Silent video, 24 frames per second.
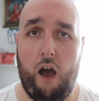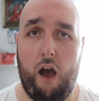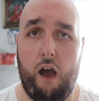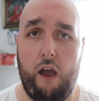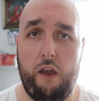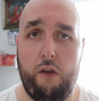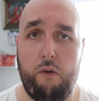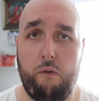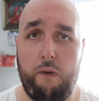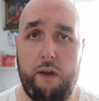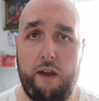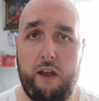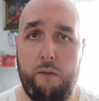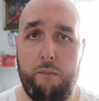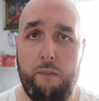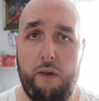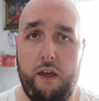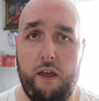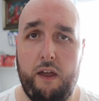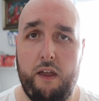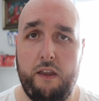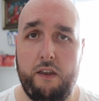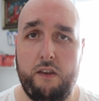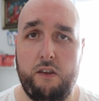I
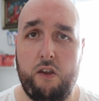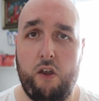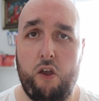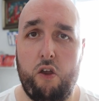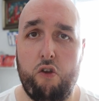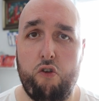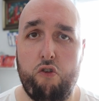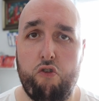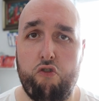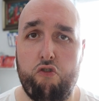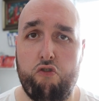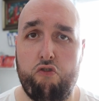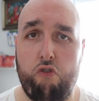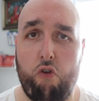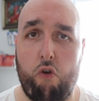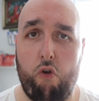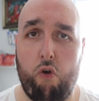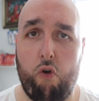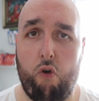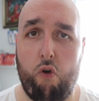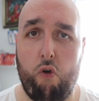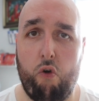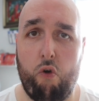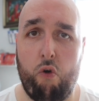recommend
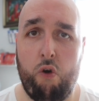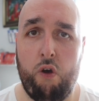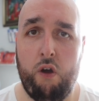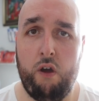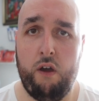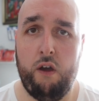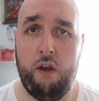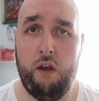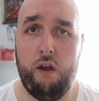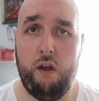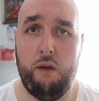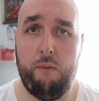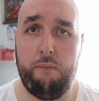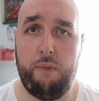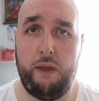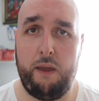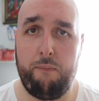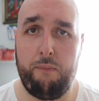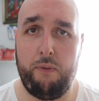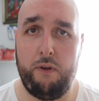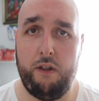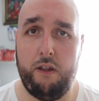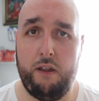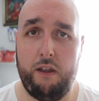show
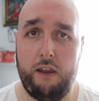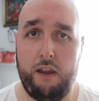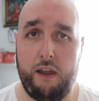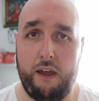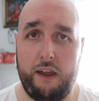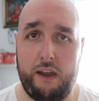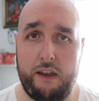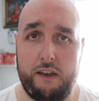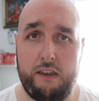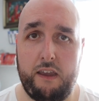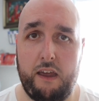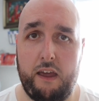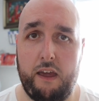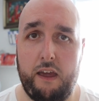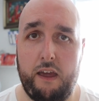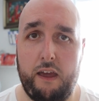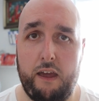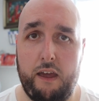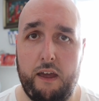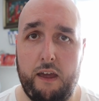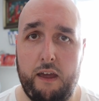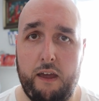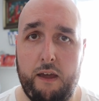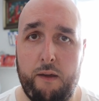people like
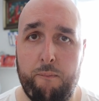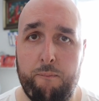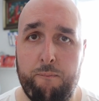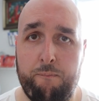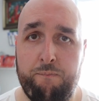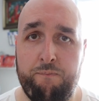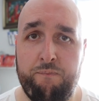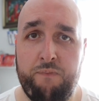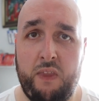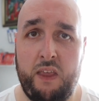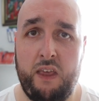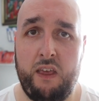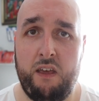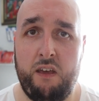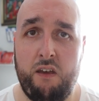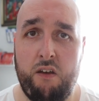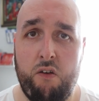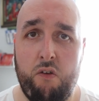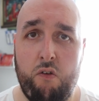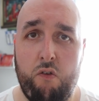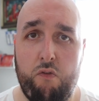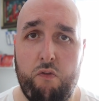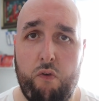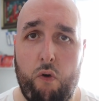the
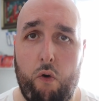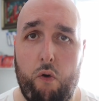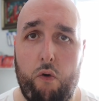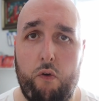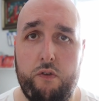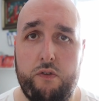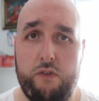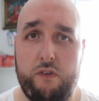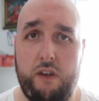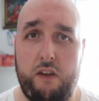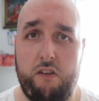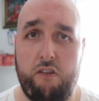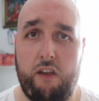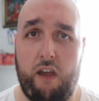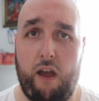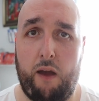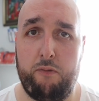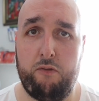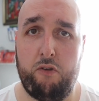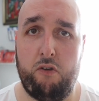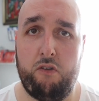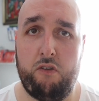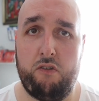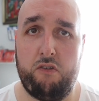photos that you
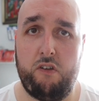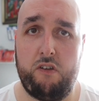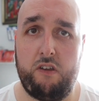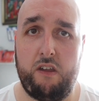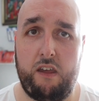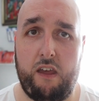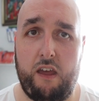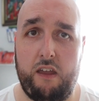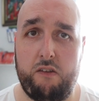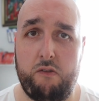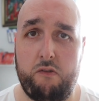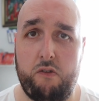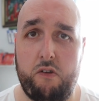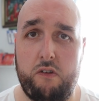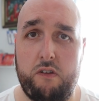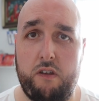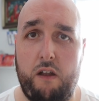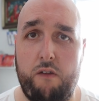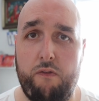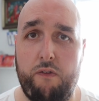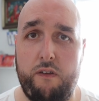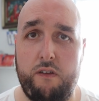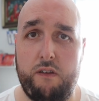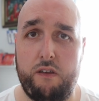captured, just in case they're
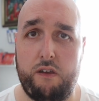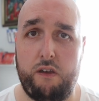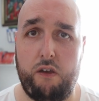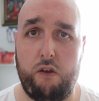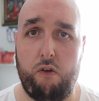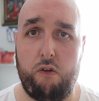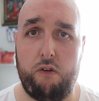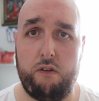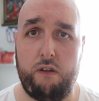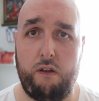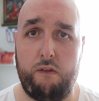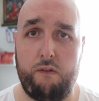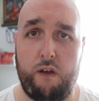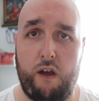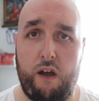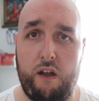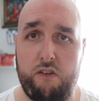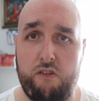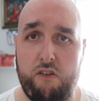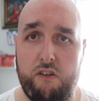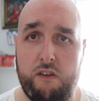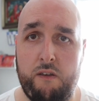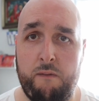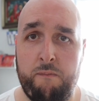self-insecure or
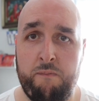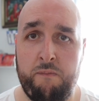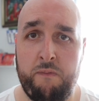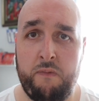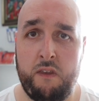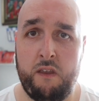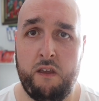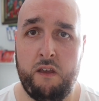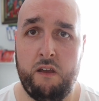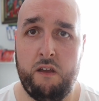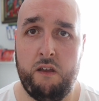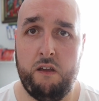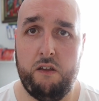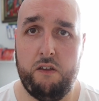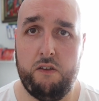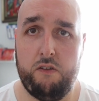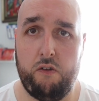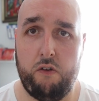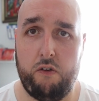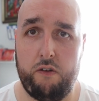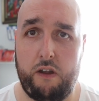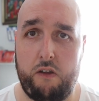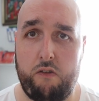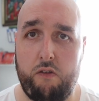self-conscious.
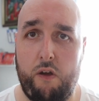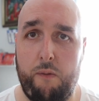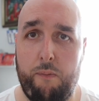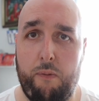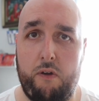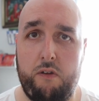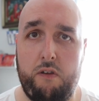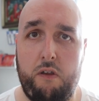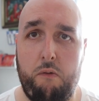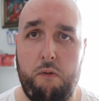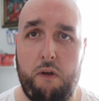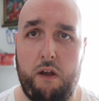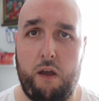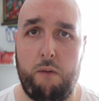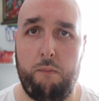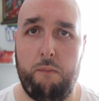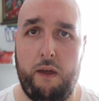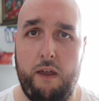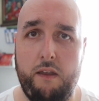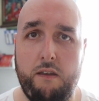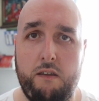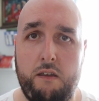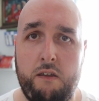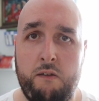So that's what I personally
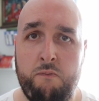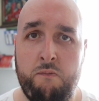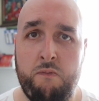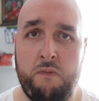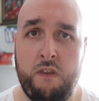recommend.